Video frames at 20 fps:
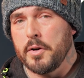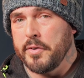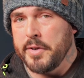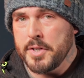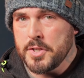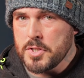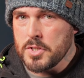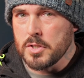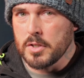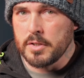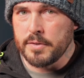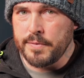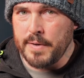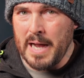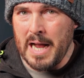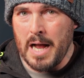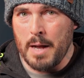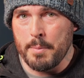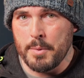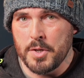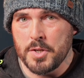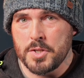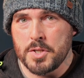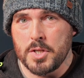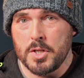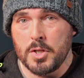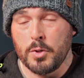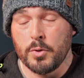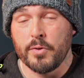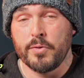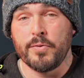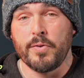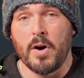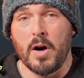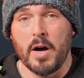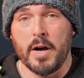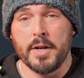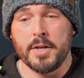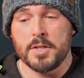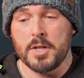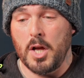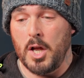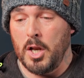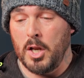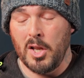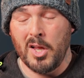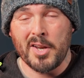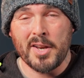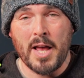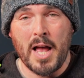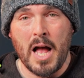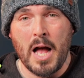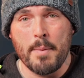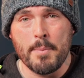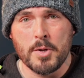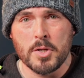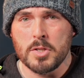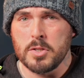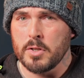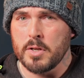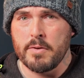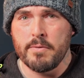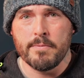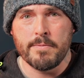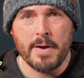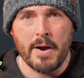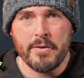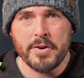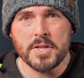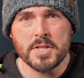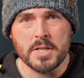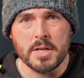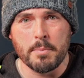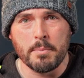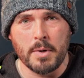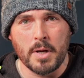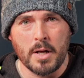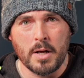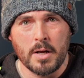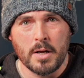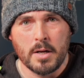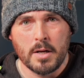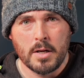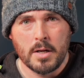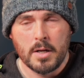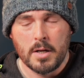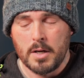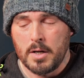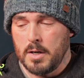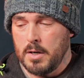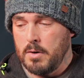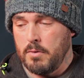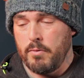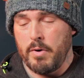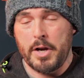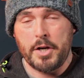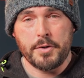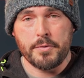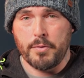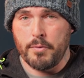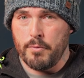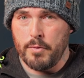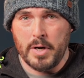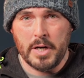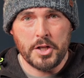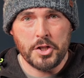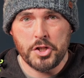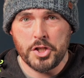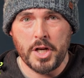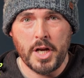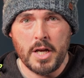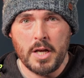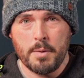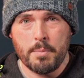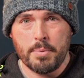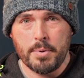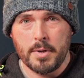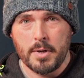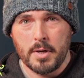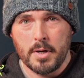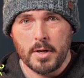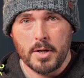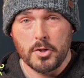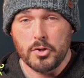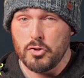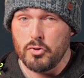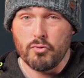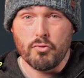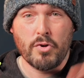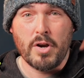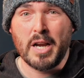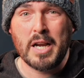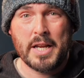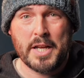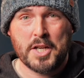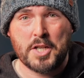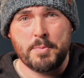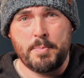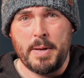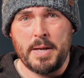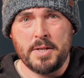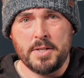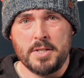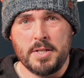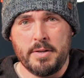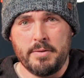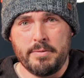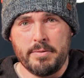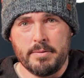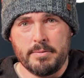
or in store for hammers, you'll find a lot of hammers looking very similar, range from really cheap to really expensive.